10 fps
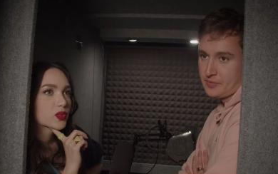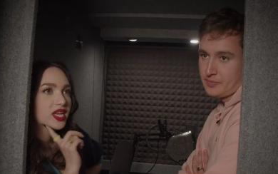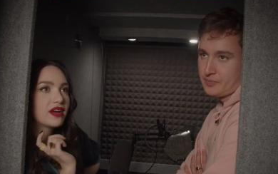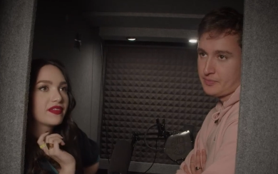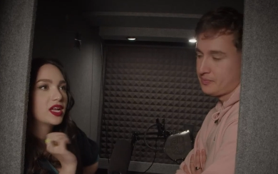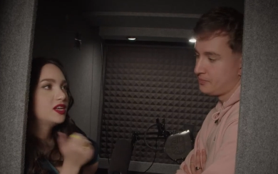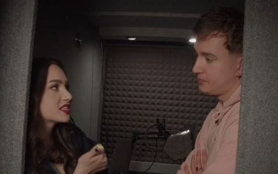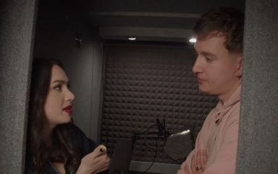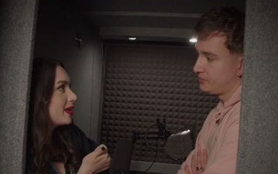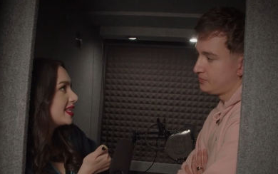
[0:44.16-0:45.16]
Speaker 1: We cover who's going
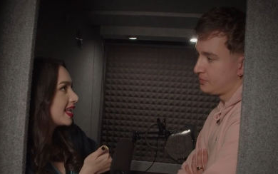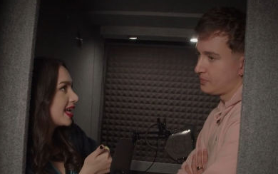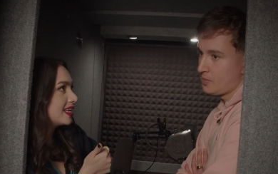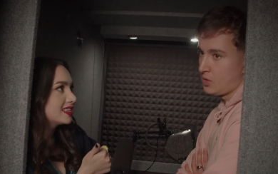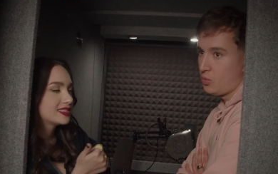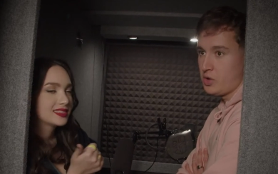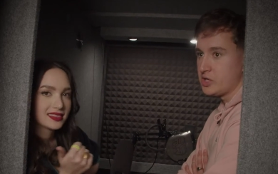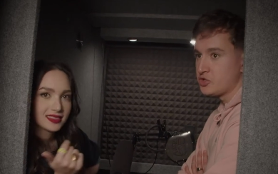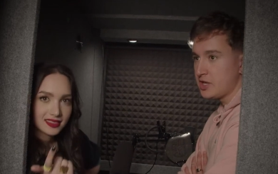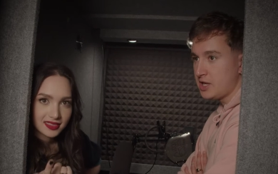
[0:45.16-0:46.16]
to be there.
Speaker 2: What they're
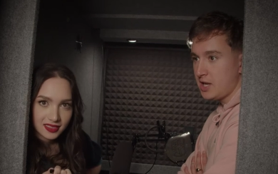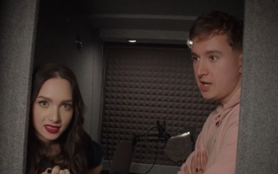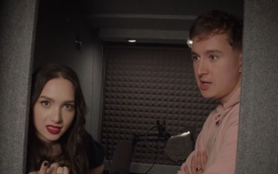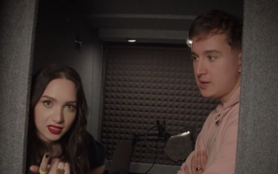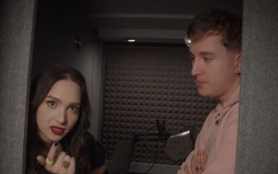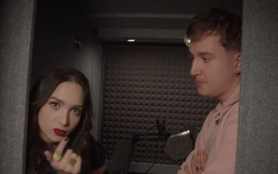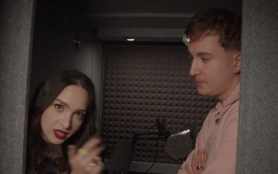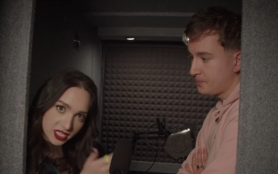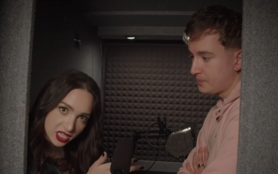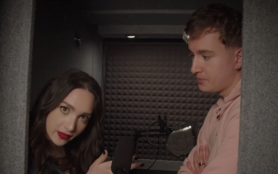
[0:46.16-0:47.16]
drinking.
Speaker 1: What they're
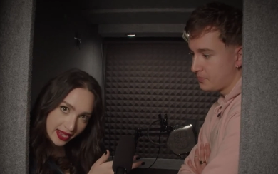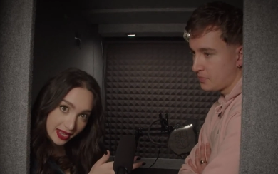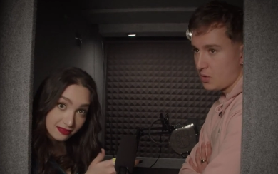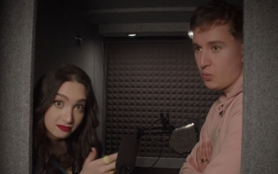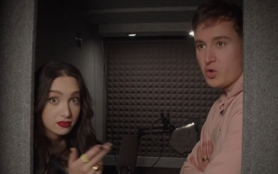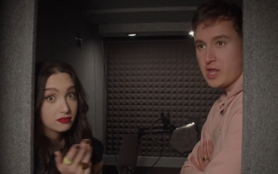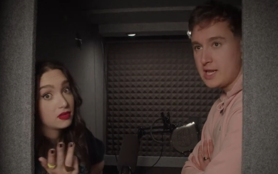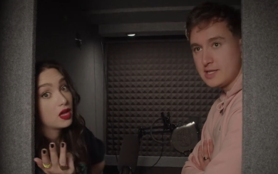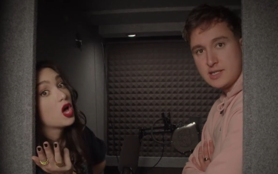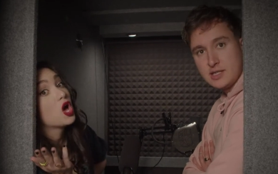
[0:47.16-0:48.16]
doing. What they're
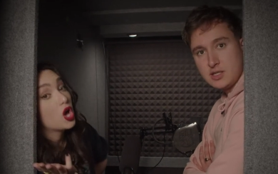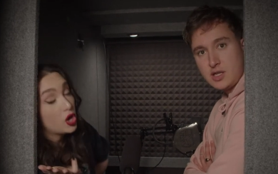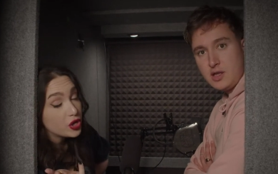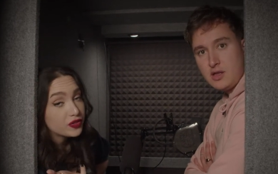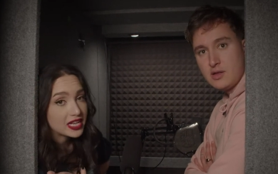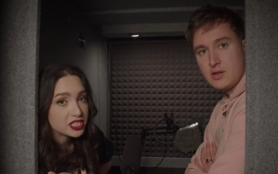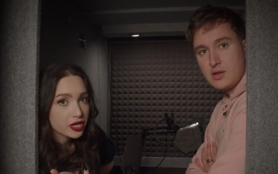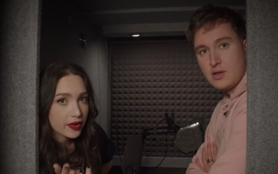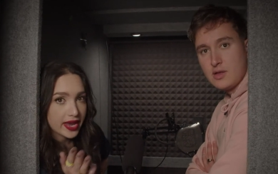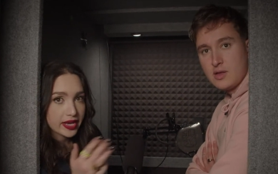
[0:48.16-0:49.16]
listening to. Who they're
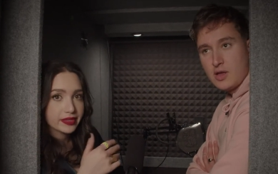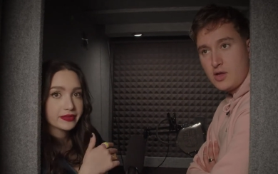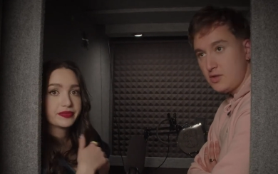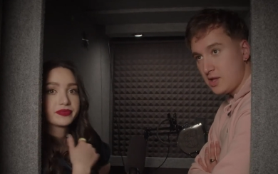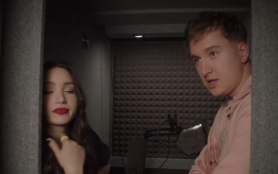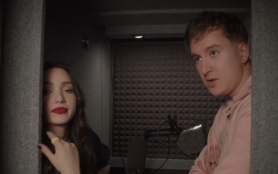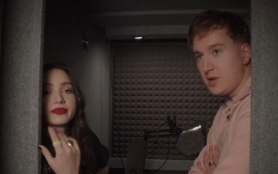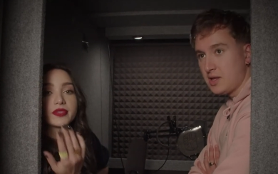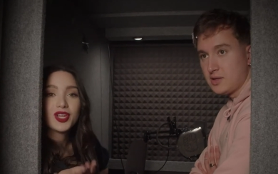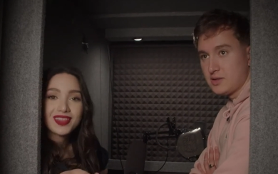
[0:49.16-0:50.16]
doing. Who they're doing.
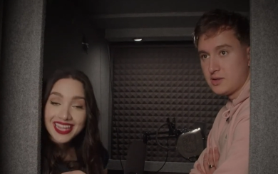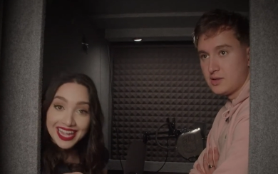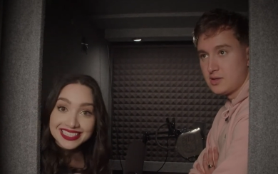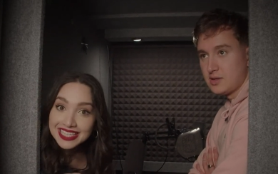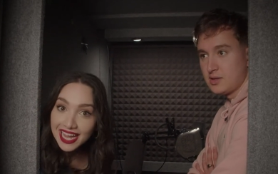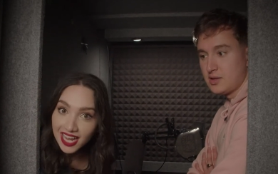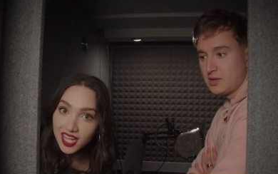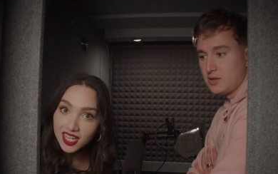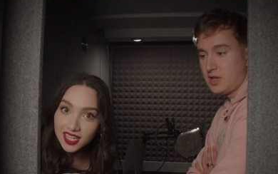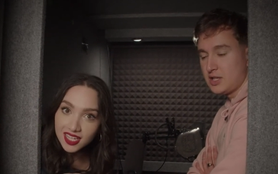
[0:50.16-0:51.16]
Who they're kissing.
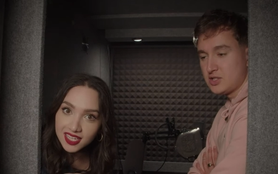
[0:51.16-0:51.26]
Speaker 2: Who they're